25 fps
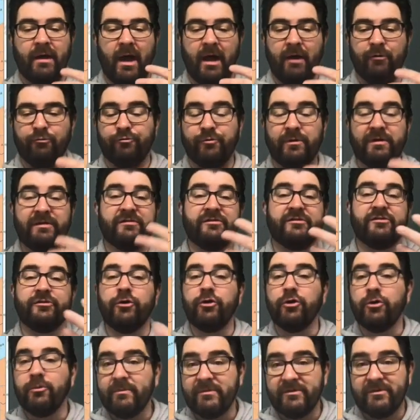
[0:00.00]

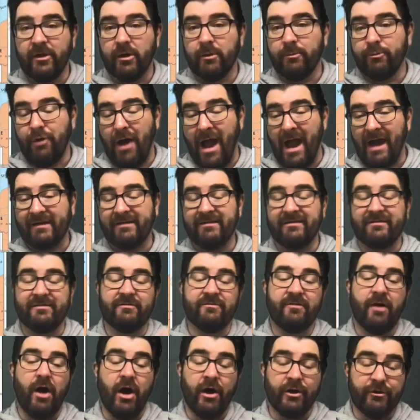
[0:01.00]
resumes their practice
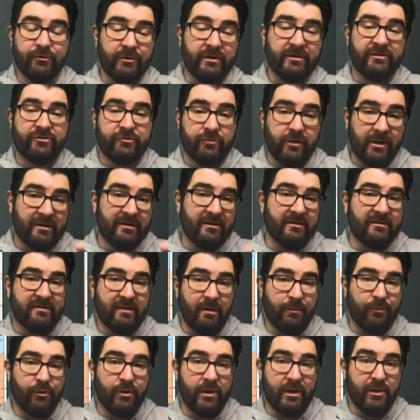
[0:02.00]
of unrestricted
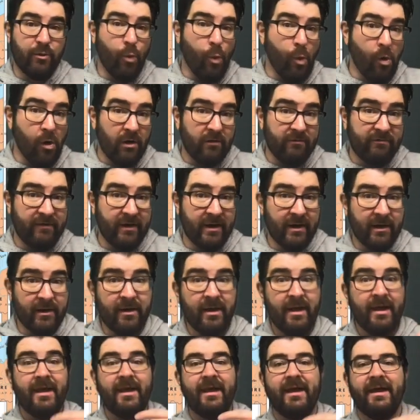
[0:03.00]
submarine warfare,
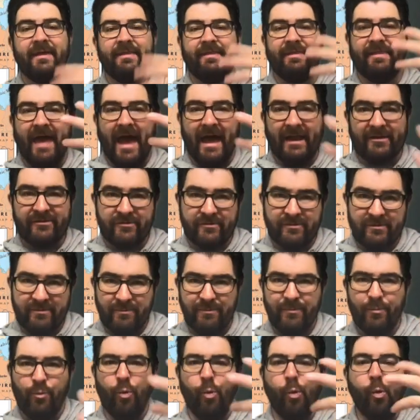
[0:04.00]
that's
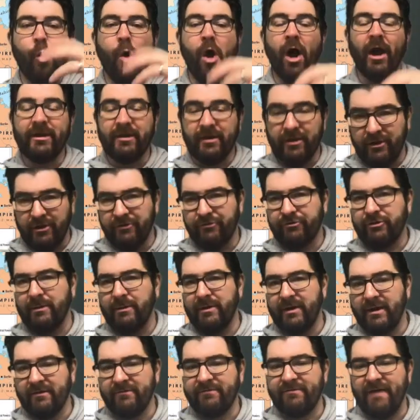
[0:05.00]
one
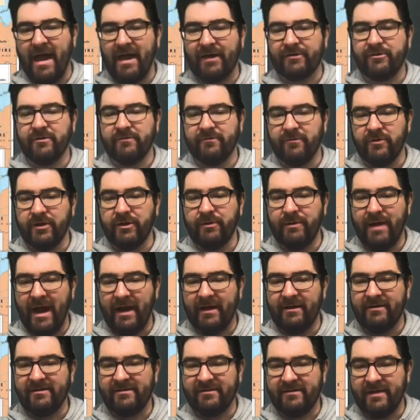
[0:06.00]
contributing factor for the
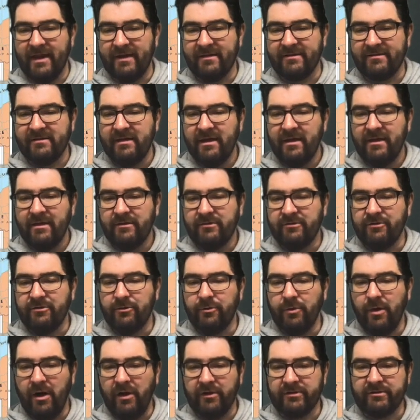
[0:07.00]
United States
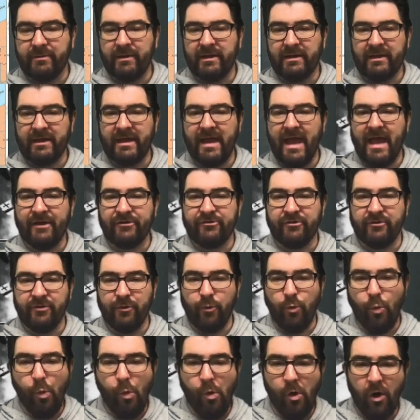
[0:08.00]
to ultimately enter
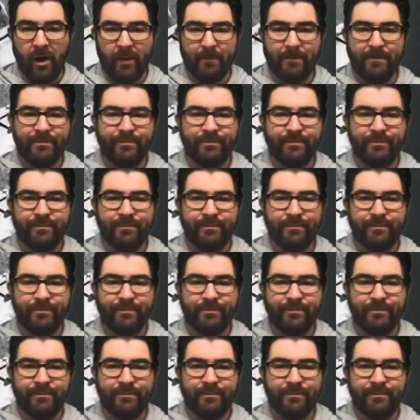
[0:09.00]
the war.